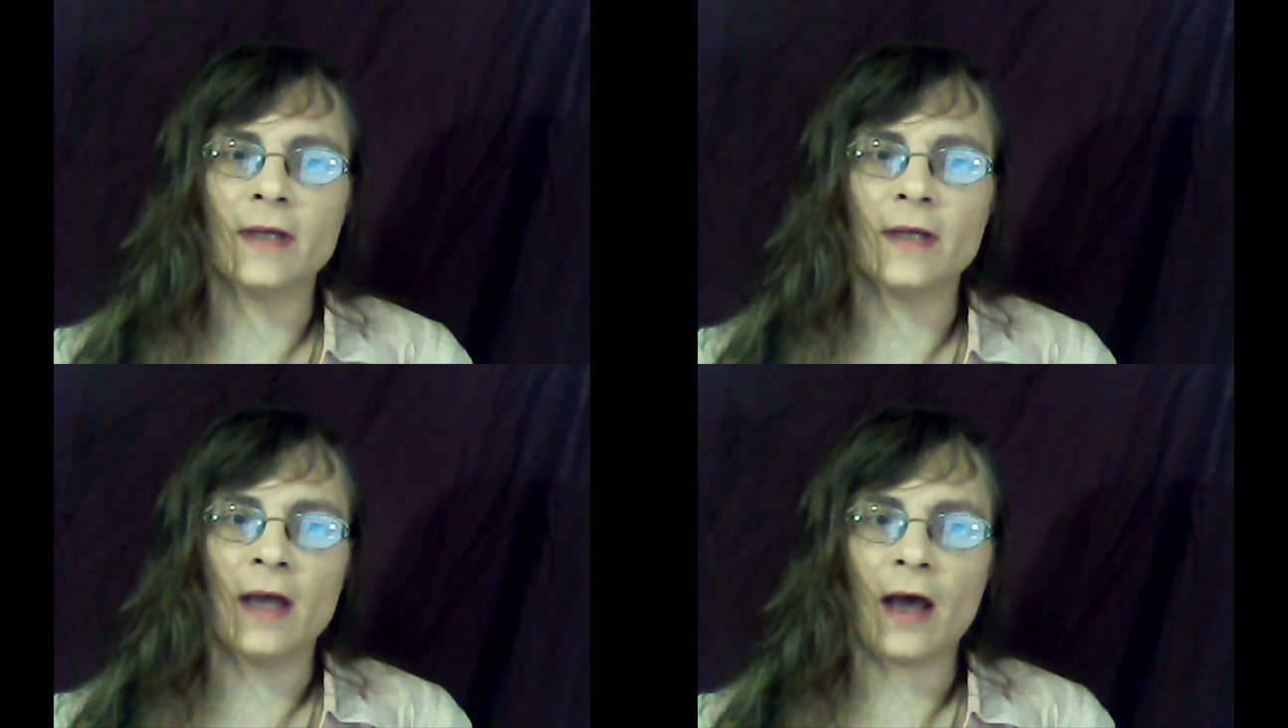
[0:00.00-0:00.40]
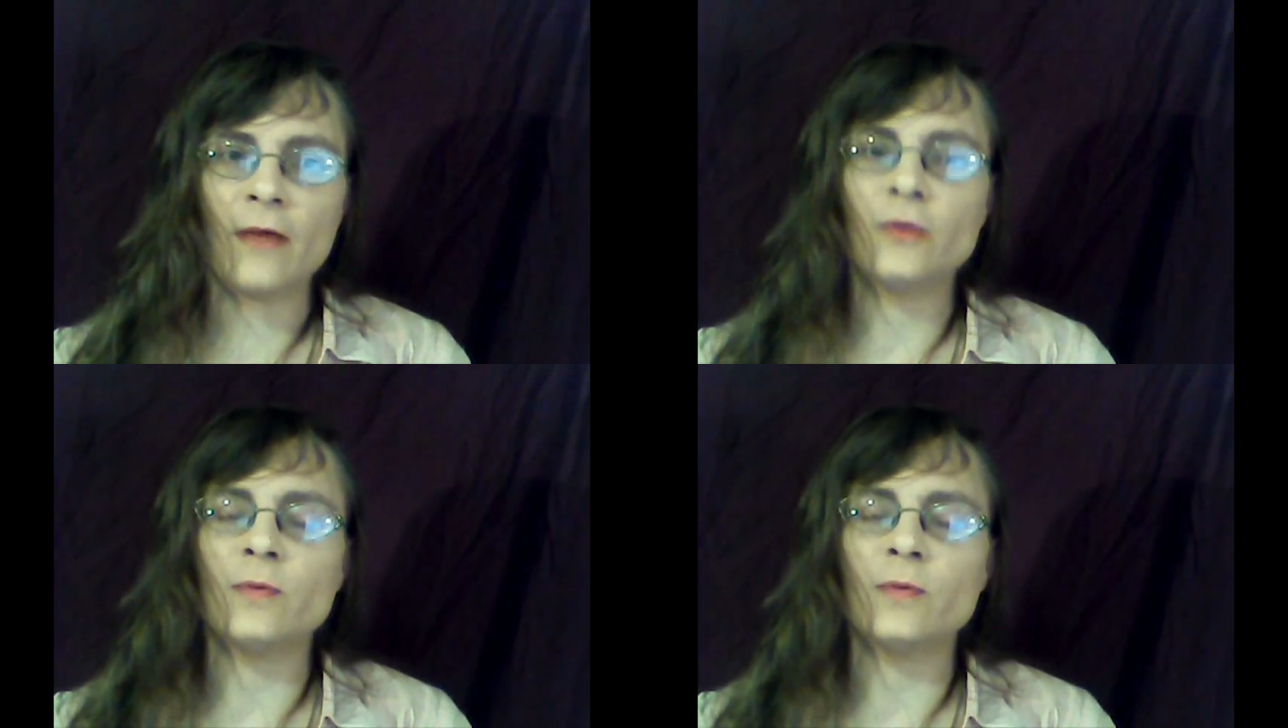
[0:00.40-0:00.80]

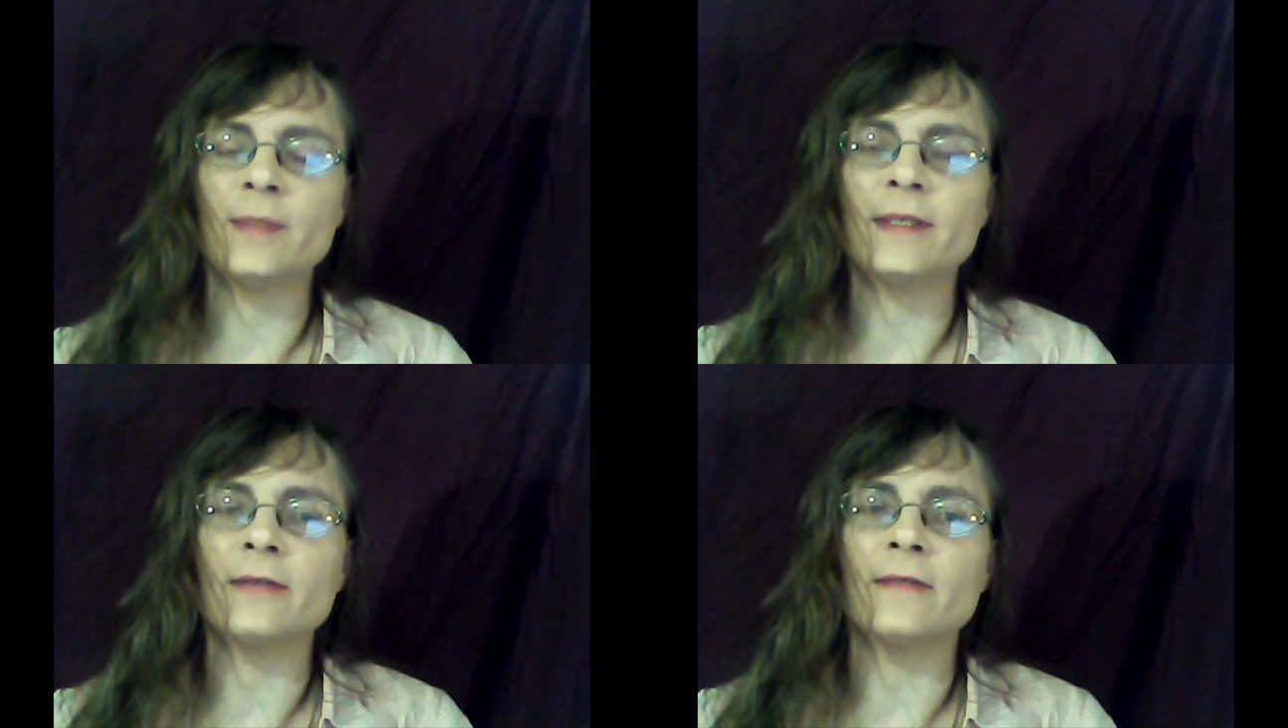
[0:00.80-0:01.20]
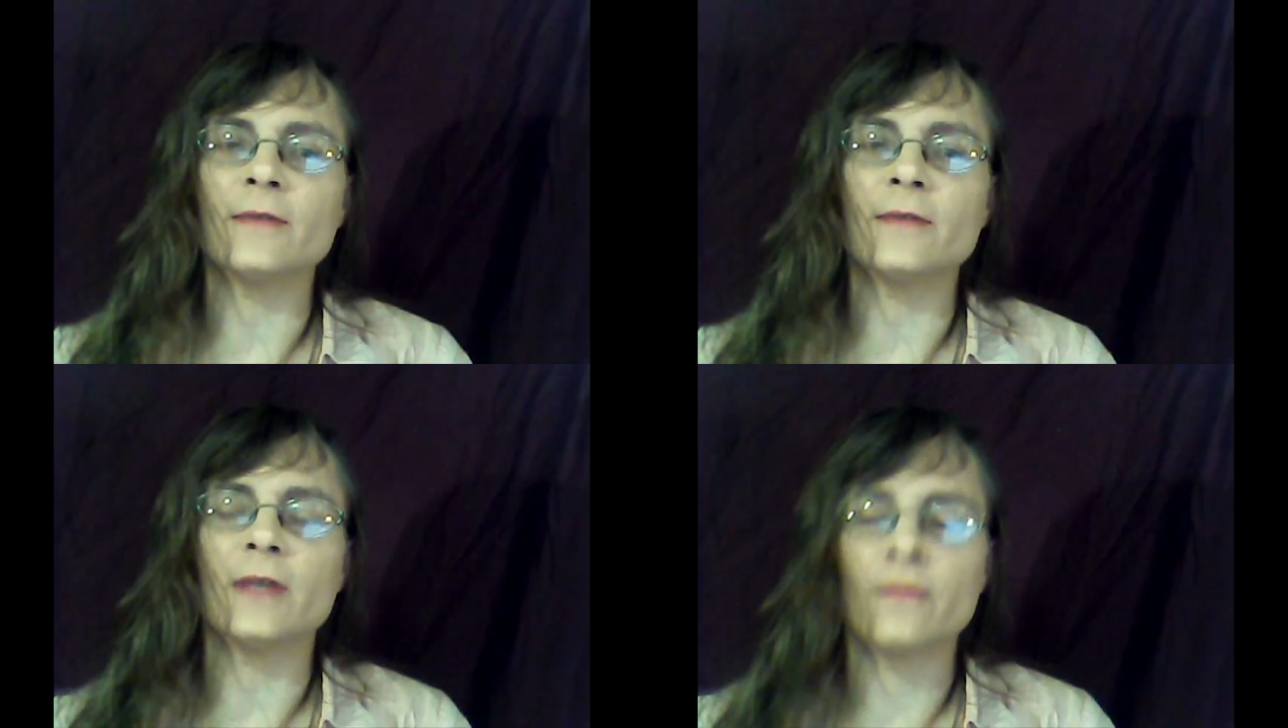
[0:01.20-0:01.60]
Others will be
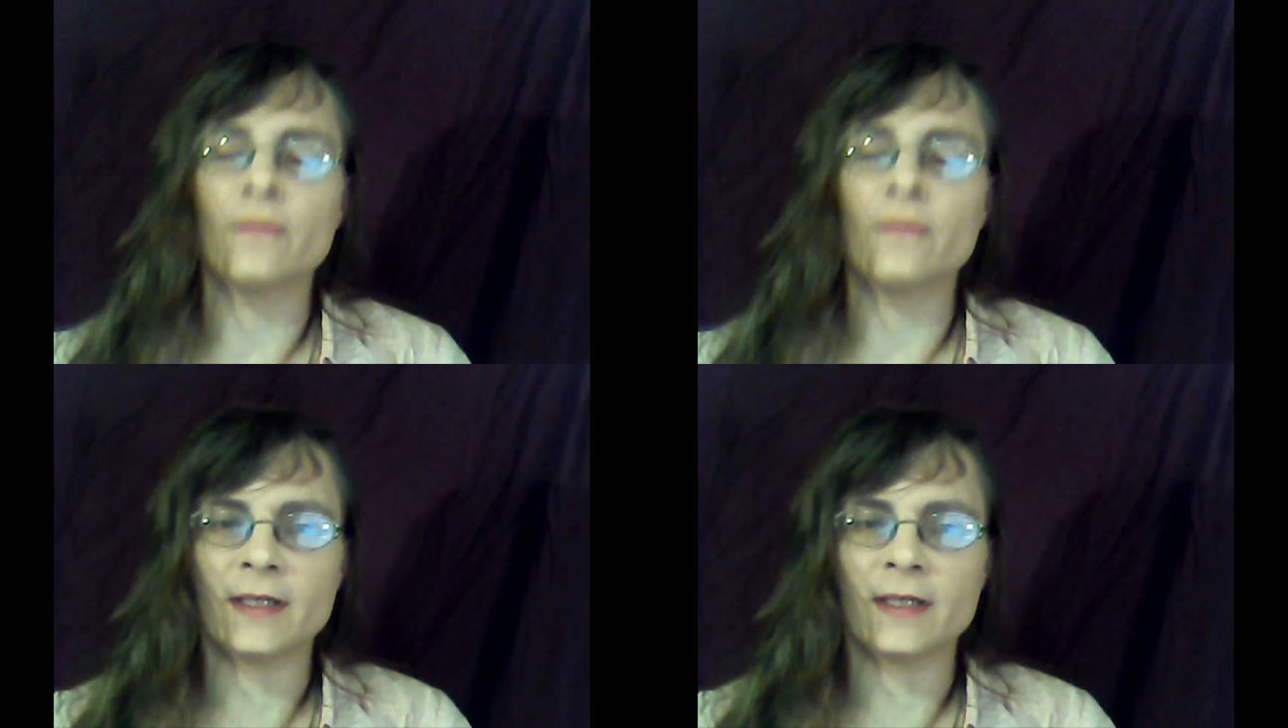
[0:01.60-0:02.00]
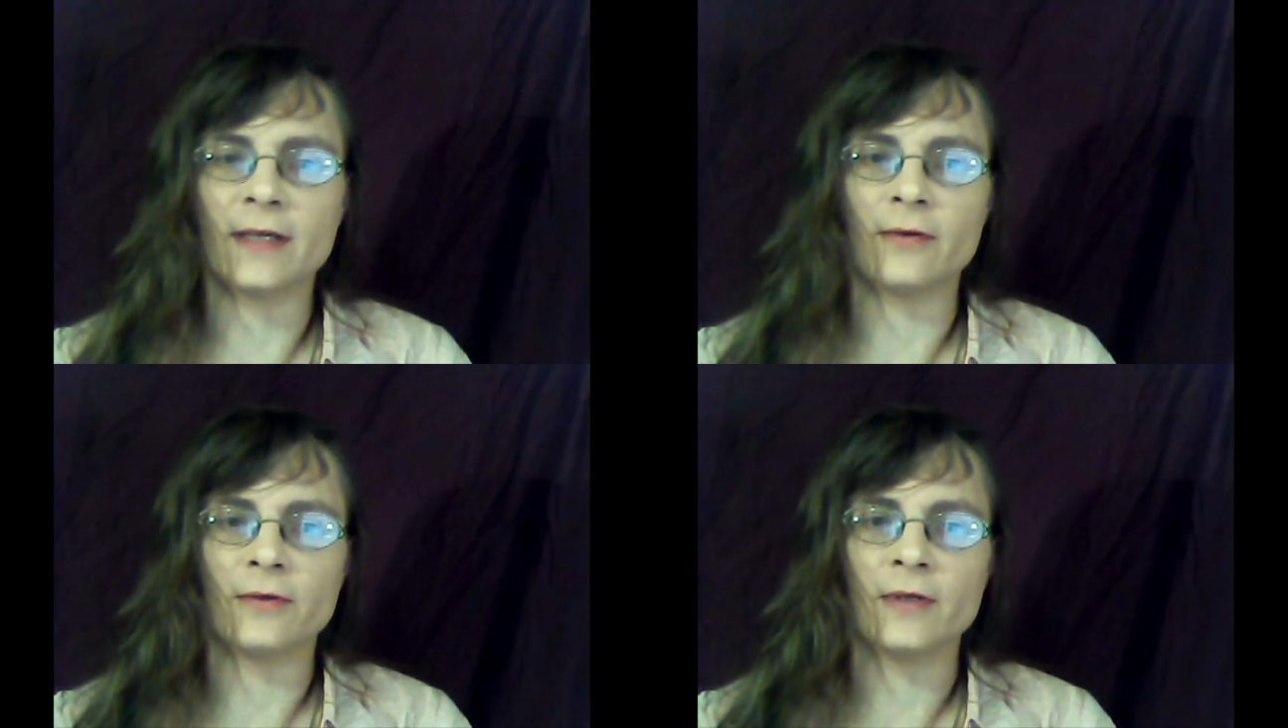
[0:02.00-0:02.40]
daredevils and risk
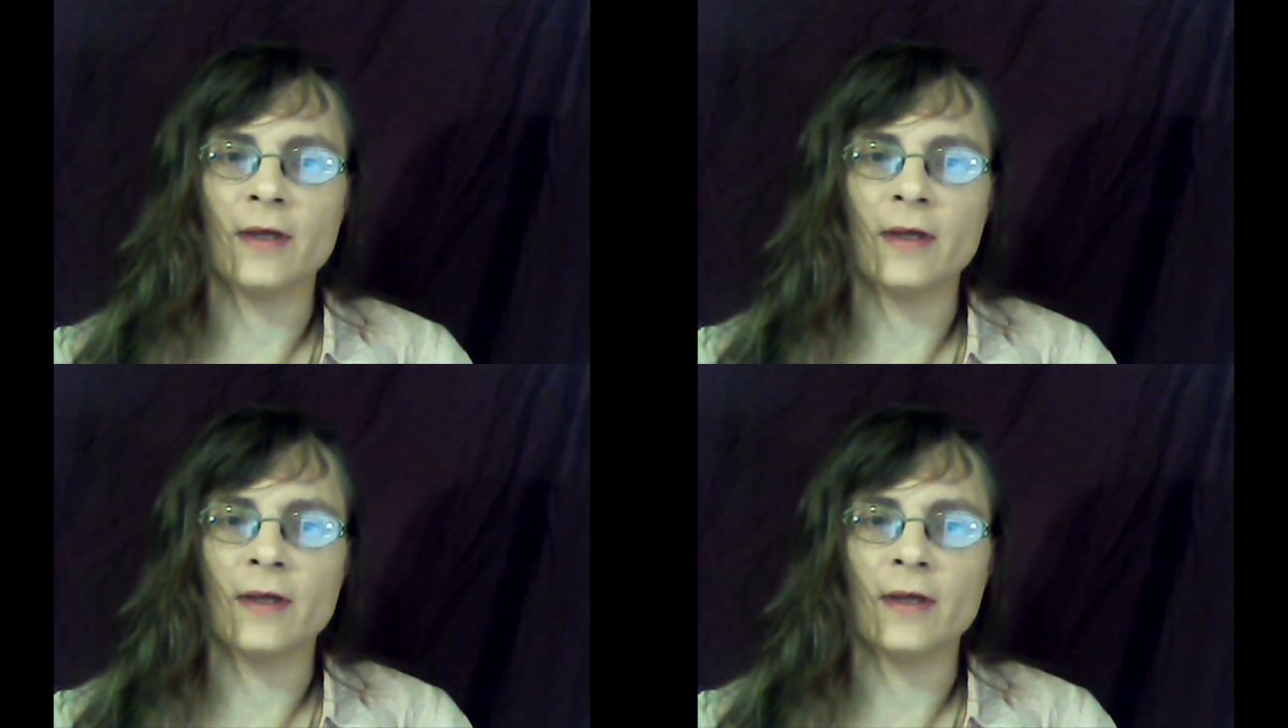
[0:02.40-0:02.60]
takers.